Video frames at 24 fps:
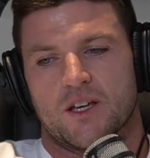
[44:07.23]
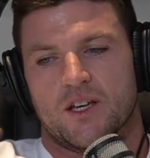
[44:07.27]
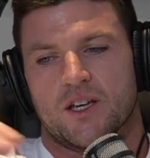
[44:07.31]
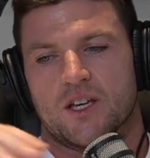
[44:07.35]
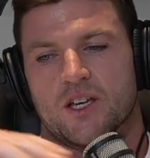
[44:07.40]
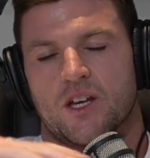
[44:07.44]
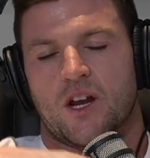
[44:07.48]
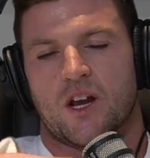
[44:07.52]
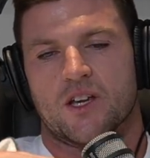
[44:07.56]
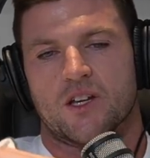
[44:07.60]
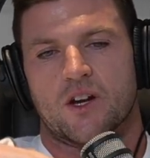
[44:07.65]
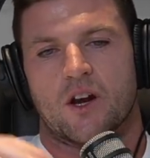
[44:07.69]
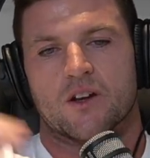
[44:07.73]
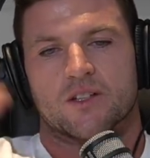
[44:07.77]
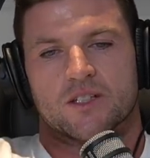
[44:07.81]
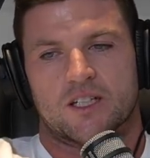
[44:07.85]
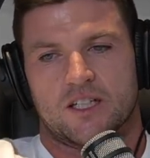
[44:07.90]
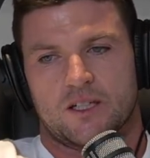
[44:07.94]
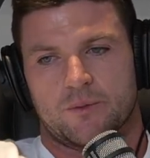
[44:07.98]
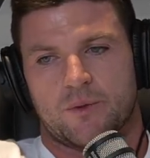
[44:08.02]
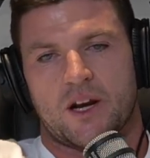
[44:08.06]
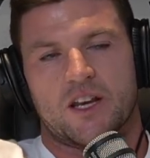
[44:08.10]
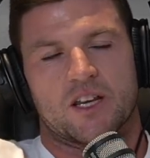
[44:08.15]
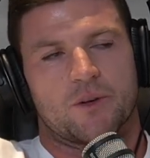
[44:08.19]
you know, you don't
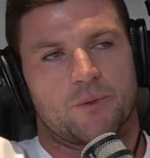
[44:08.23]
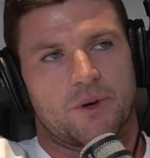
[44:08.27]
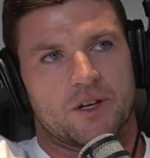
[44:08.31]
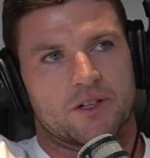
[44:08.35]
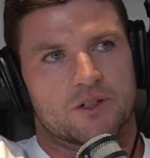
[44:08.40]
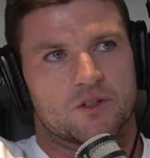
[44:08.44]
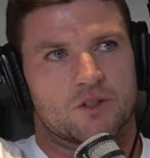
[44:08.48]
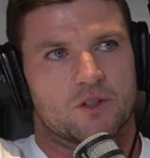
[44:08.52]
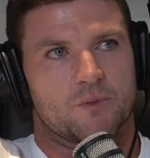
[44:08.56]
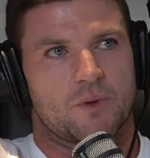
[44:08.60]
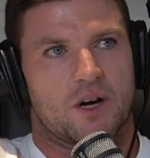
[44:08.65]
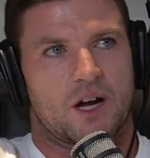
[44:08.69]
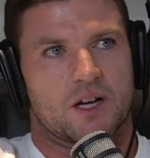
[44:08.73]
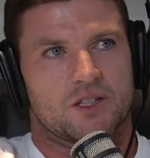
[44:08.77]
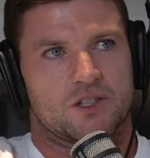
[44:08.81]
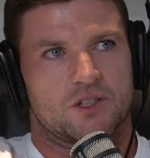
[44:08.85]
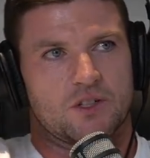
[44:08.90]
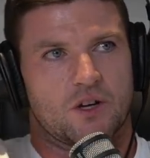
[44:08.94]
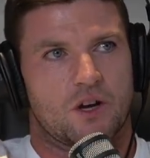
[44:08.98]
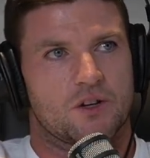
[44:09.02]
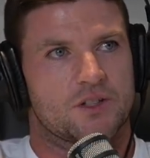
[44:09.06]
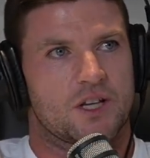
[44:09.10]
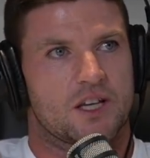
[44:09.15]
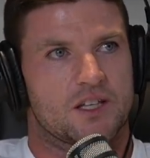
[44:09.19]
celebrate your wins too much, you
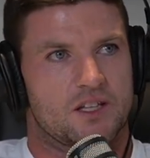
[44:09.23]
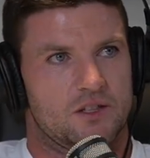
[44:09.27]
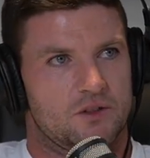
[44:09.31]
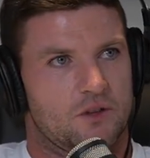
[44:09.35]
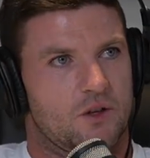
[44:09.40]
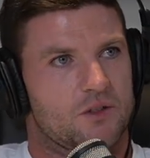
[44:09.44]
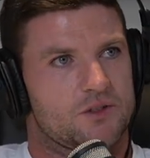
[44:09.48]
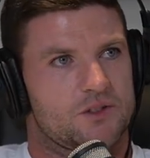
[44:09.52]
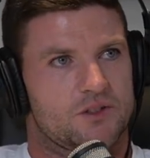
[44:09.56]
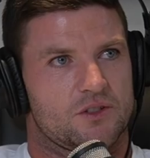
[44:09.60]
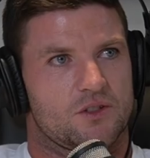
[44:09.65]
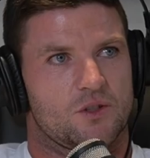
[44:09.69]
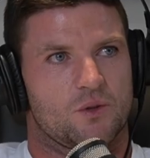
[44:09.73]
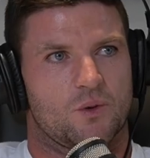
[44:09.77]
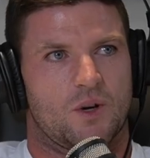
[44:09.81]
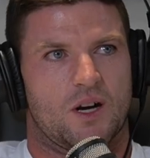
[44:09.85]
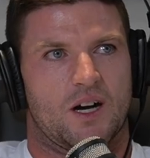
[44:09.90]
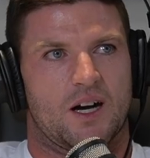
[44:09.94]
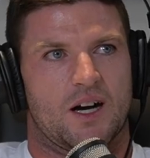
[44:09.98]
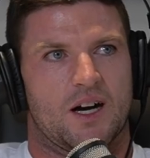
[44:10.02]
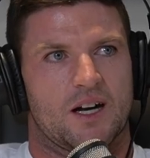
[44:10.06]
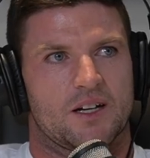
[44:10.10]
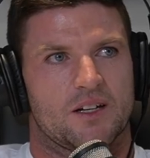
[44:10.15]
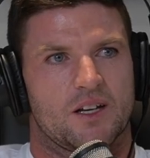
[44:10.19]
don't take your losses too
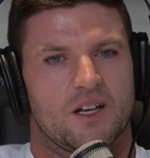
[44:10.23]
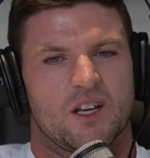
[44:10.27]
hard,